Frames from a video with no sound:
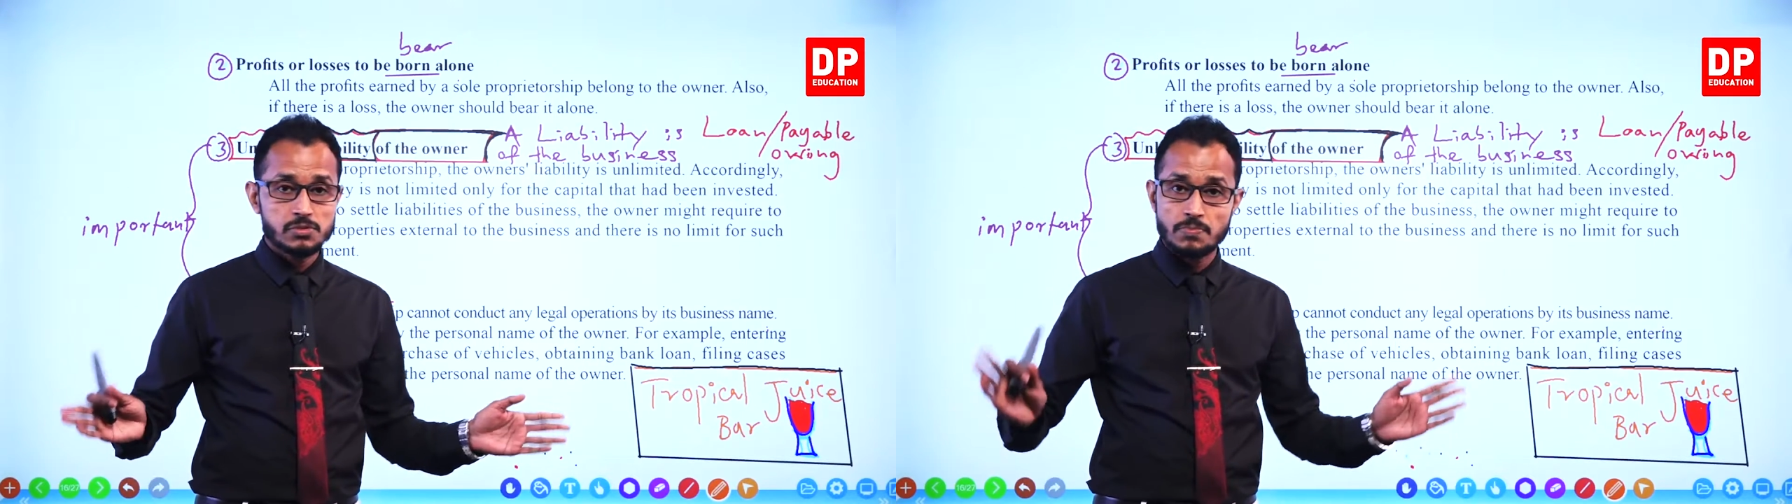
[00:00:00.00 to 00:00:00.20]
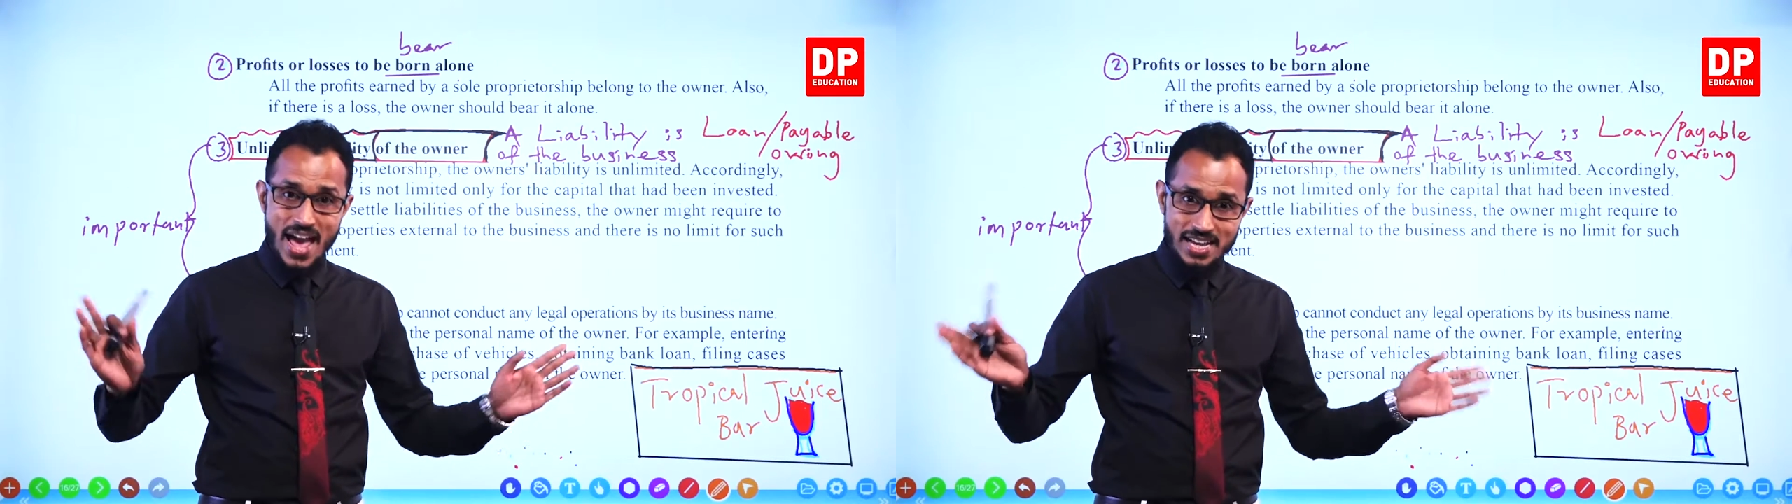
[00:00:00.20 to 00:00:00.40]

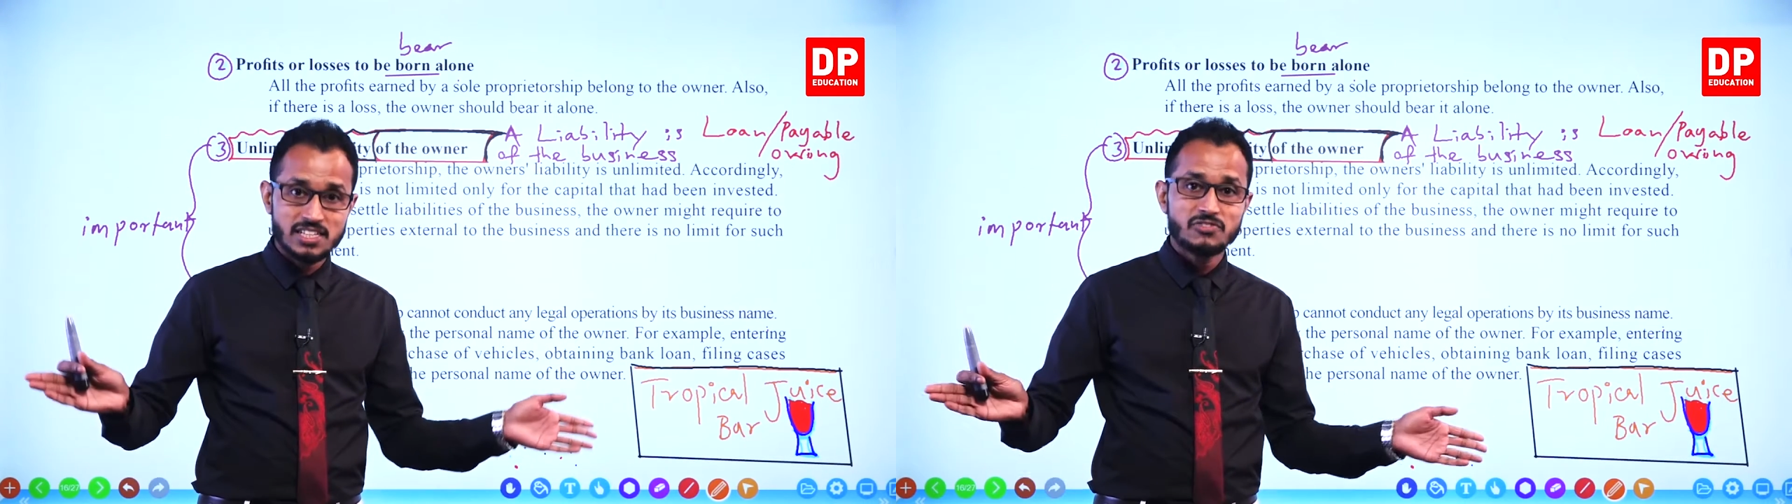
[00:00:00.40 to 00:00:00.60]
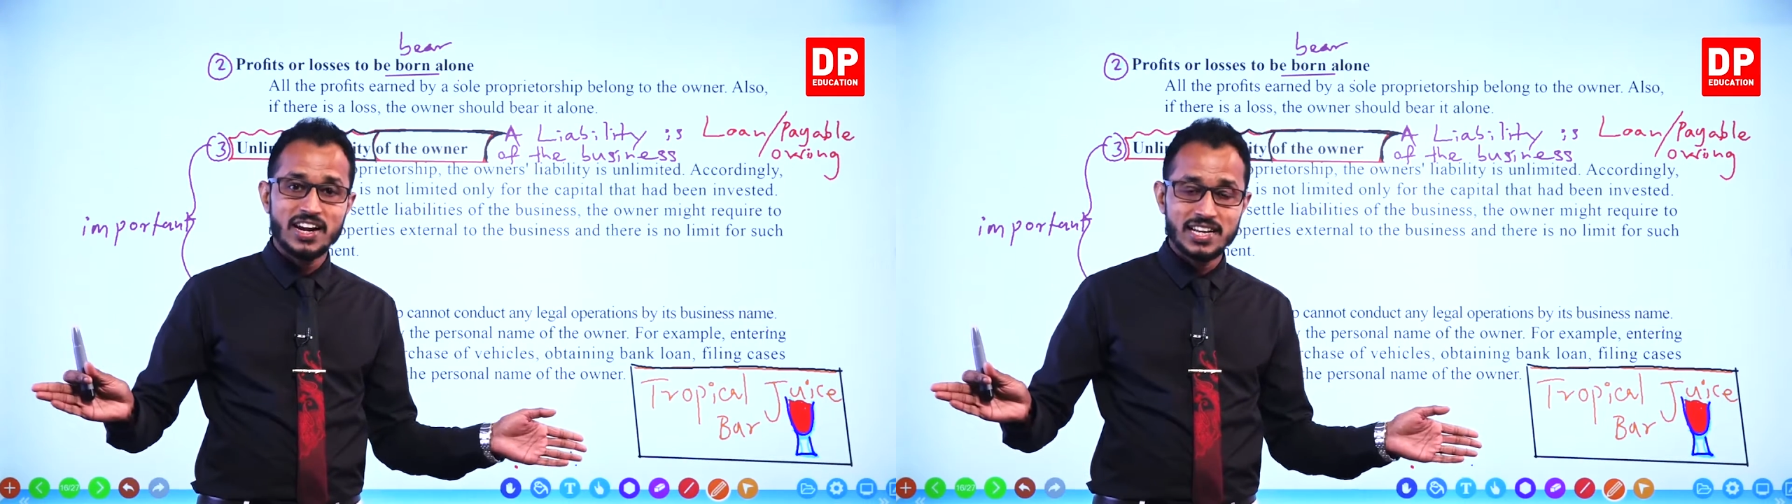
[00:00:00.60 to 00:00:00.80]
banks
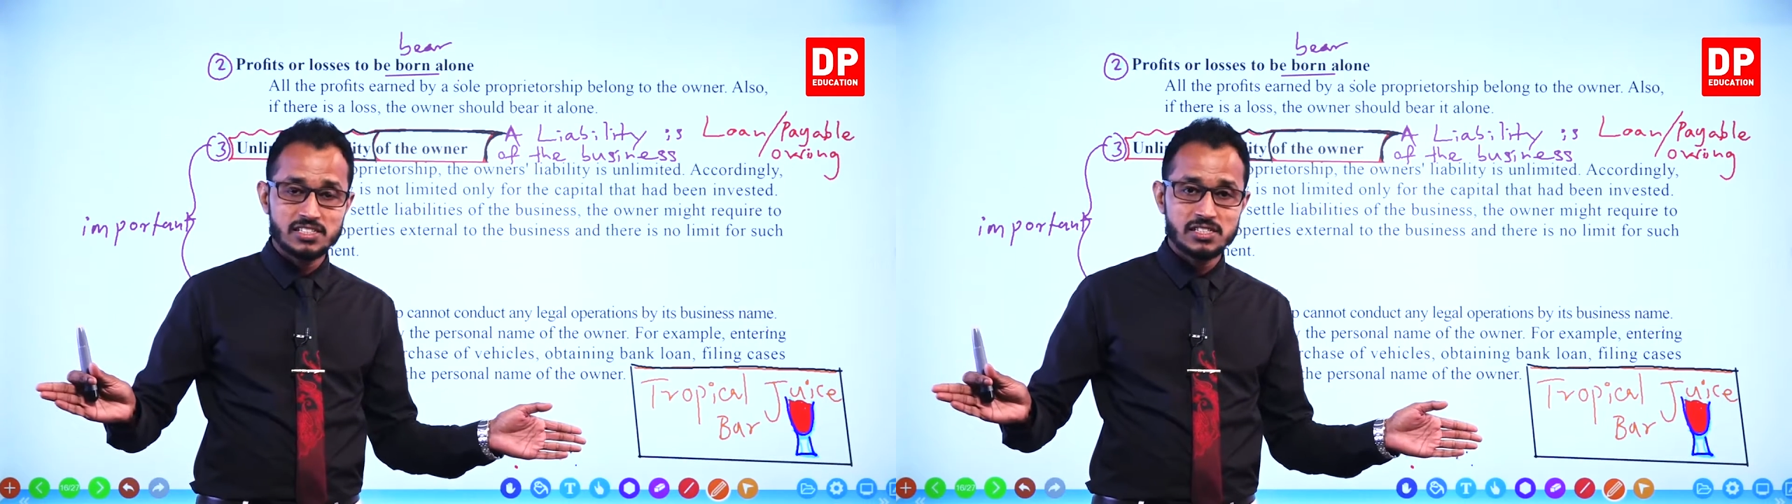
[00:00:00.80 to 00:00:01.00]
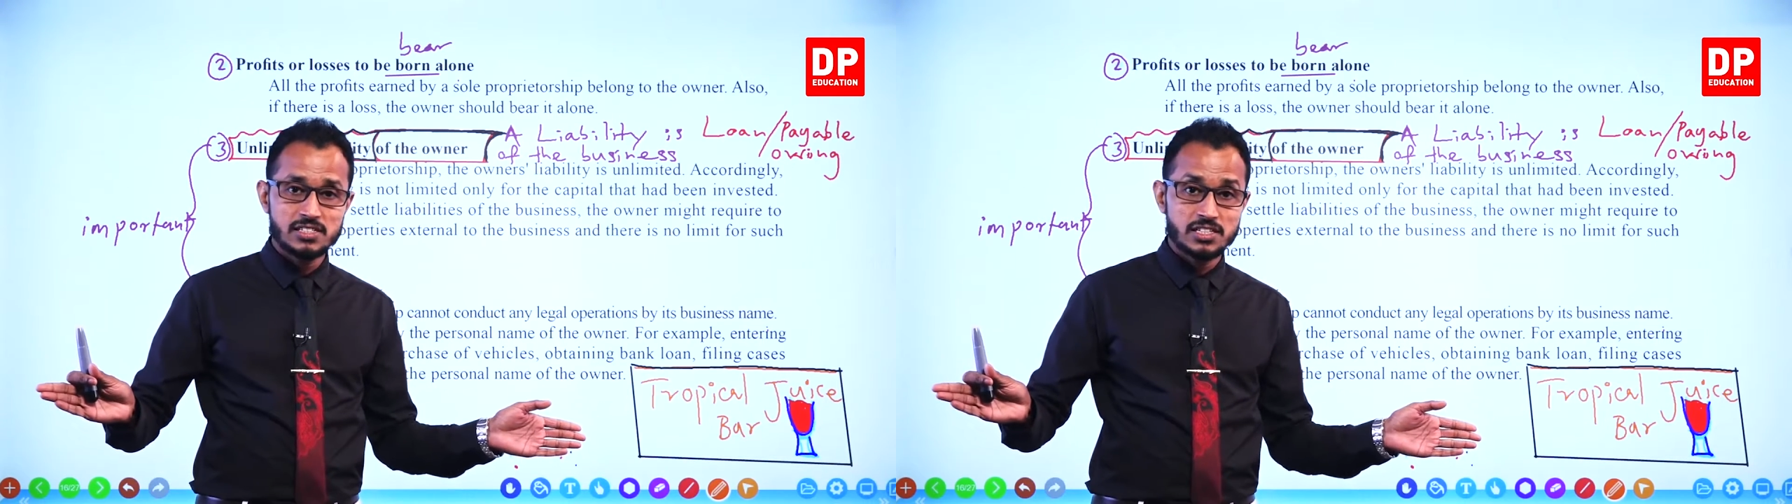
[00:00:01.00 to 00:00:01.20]
and
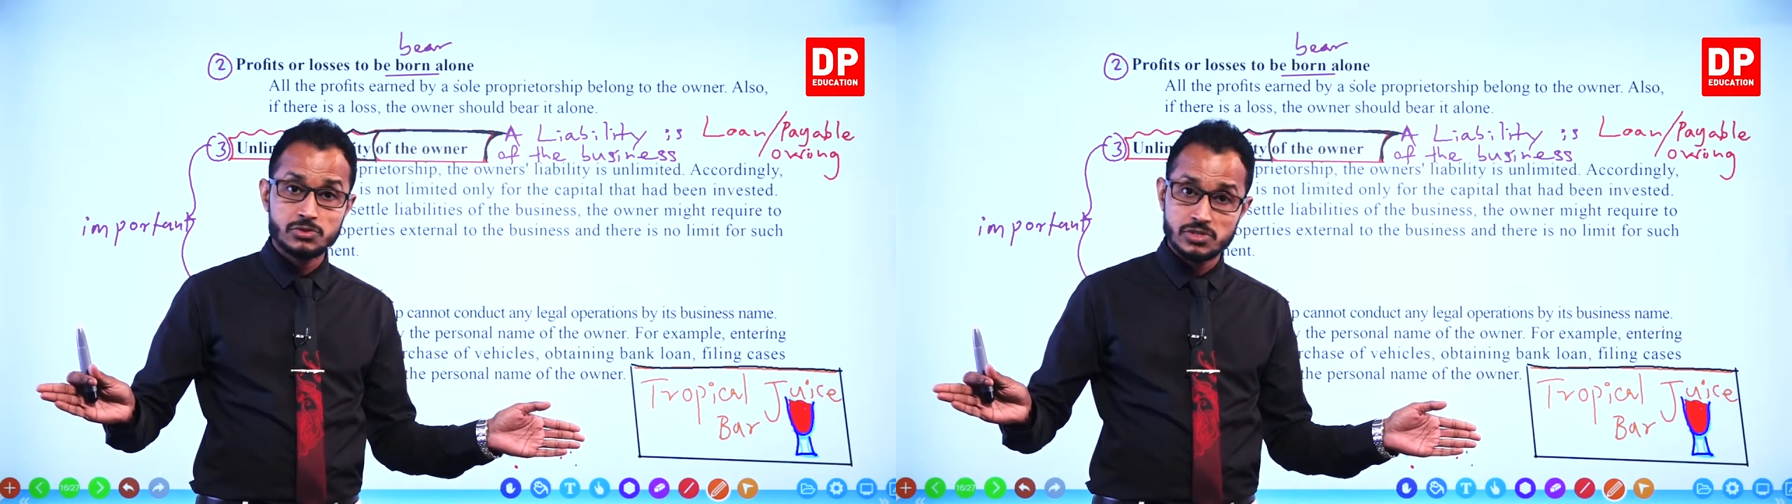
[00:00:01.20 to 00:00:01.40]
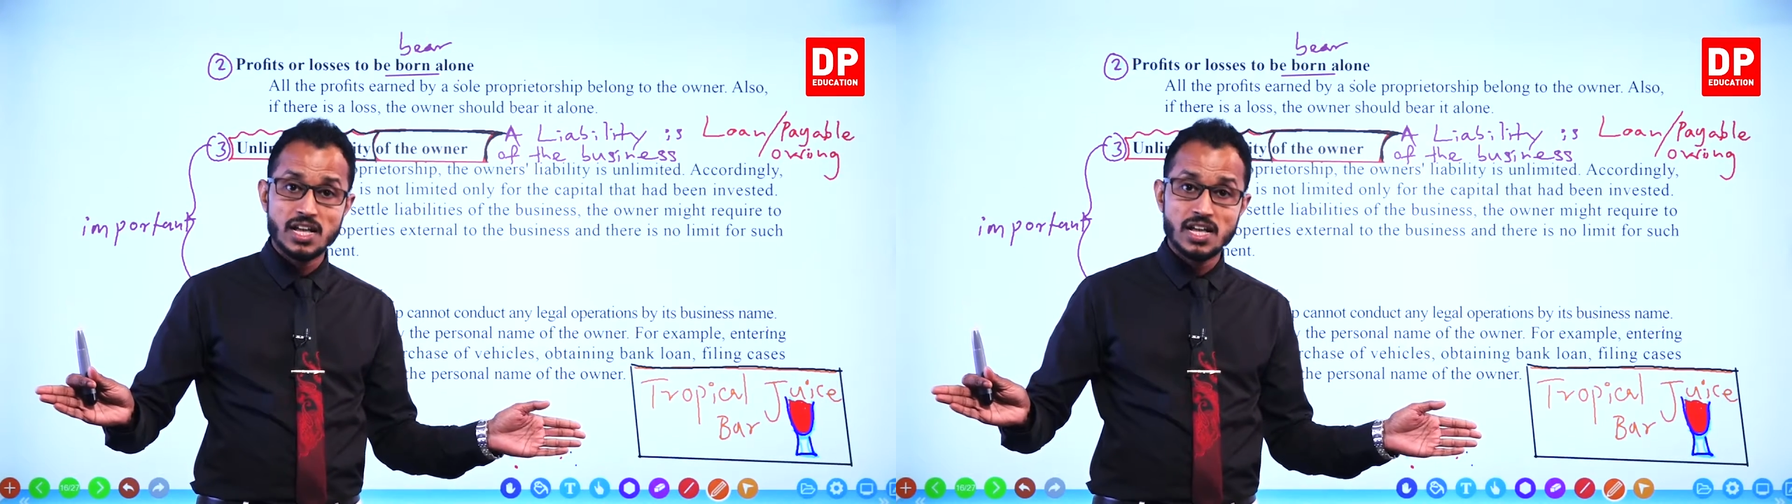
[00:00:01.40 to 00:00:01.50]
financial institutions